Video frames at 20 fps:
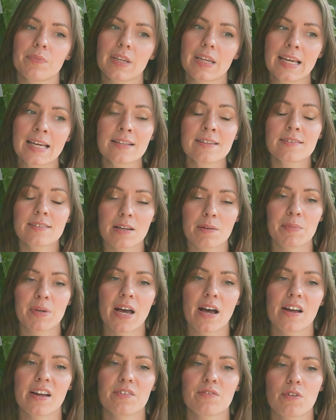in
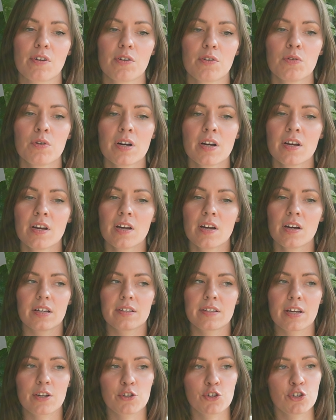semi-hydro,
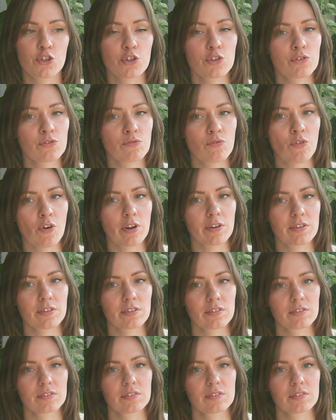they shouldn't rot.